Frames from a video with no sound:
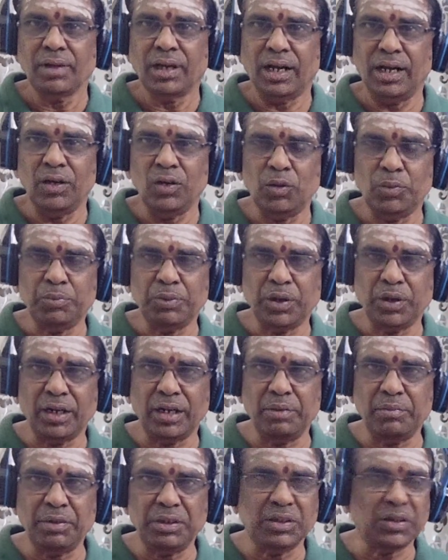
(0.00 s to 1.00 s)
I hope you are
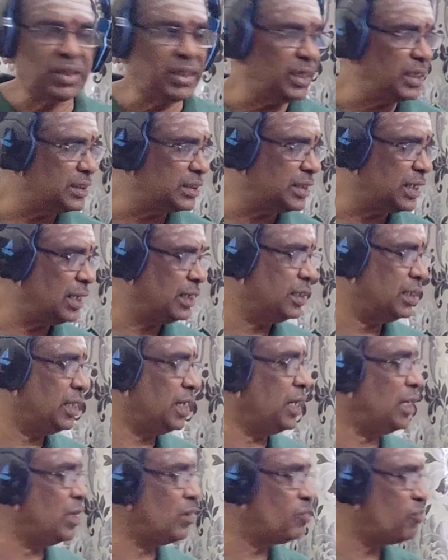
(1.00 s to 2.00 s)
able to understand.
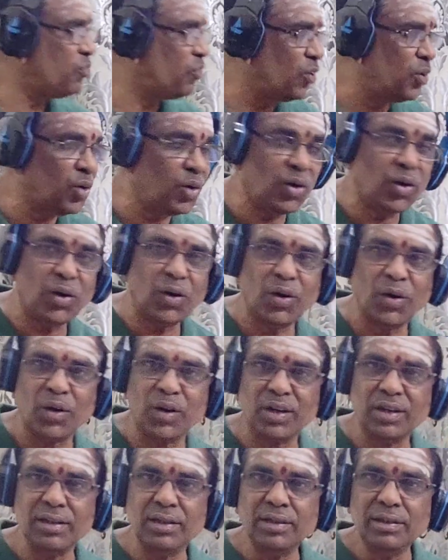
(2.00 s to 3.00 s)
Therefore,
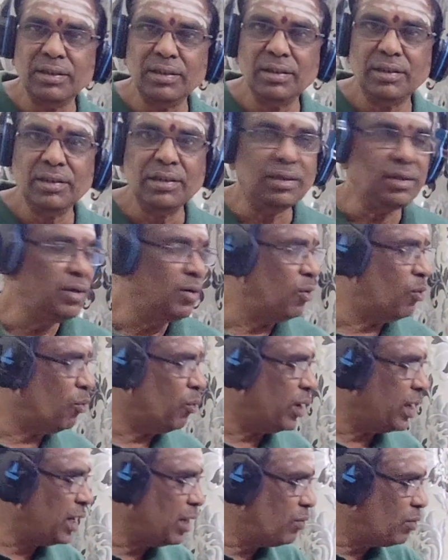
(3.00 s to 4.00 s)

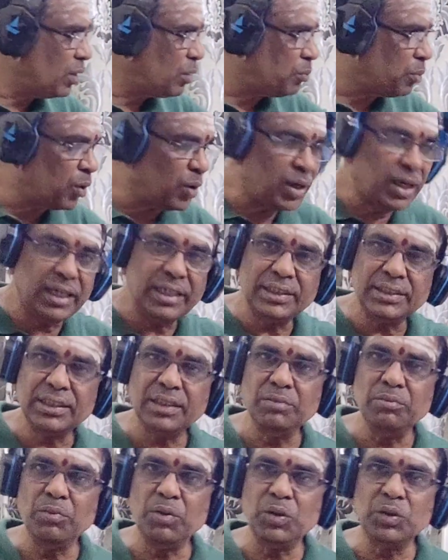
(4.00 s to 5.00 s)
whenever body is
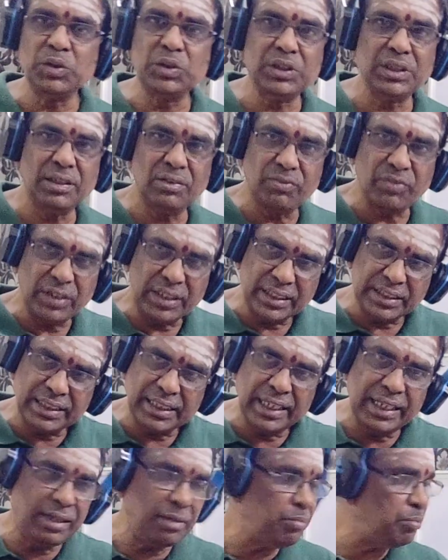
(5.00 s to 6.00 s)
in motion for the
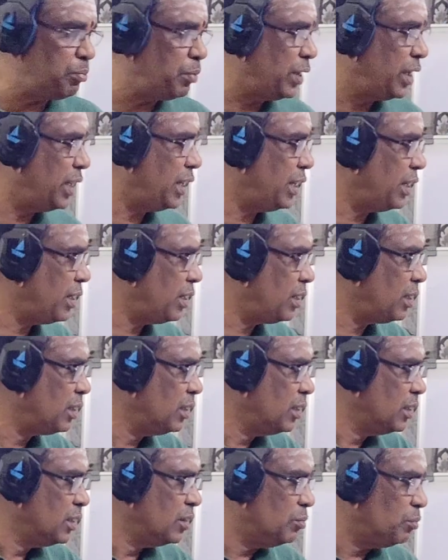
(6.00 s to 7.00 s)
same pair,
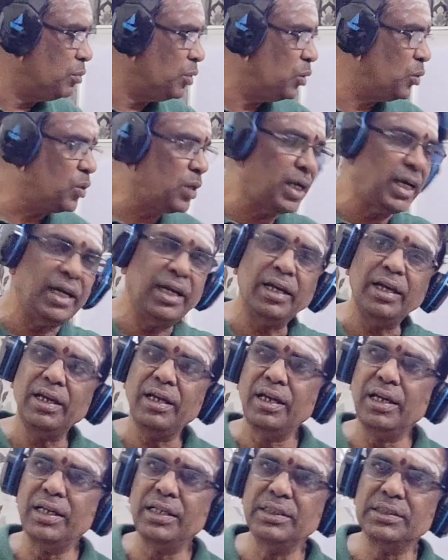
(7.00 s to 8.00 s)
mu k
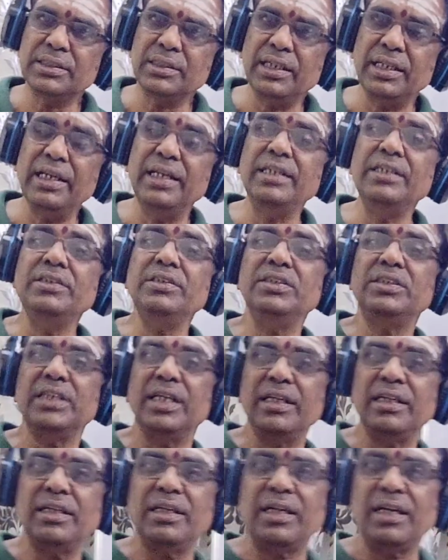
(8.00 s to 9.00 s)
is in
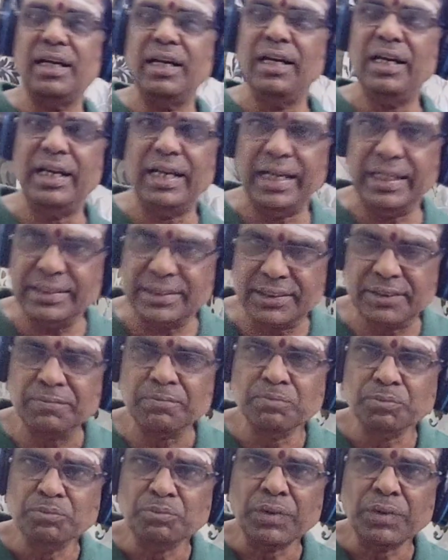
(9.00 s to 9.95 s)
general less.